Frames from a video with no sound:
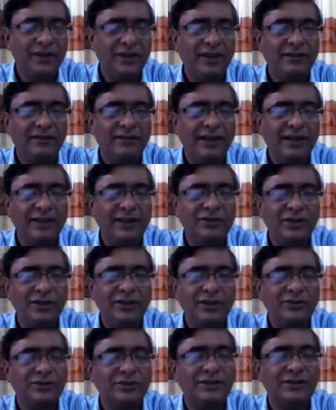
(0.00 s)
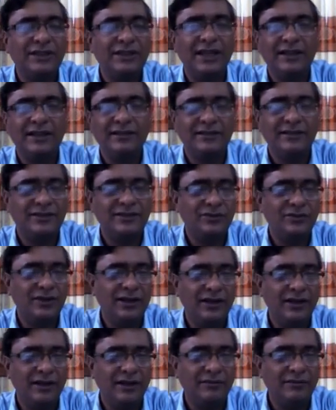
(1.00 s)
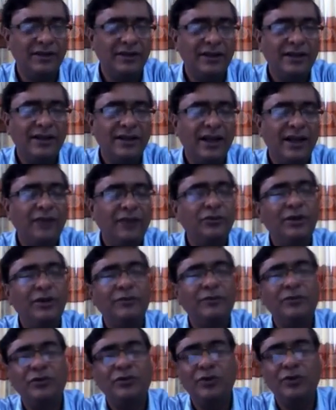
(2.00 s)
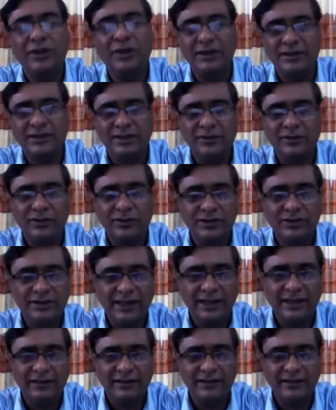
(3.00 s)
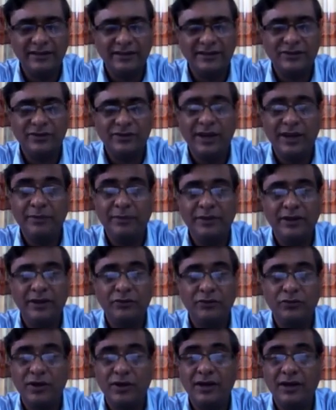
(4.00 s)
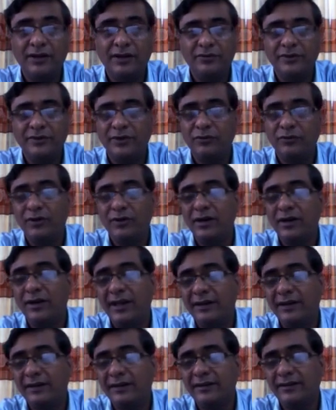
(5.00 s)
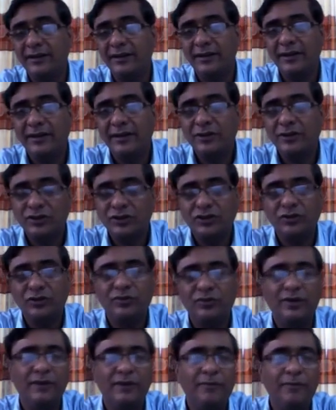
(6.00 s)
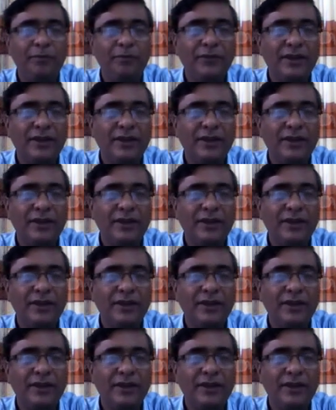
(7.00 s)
and gradually those characters will come, and we have noticed those characters to appear one after one another so far.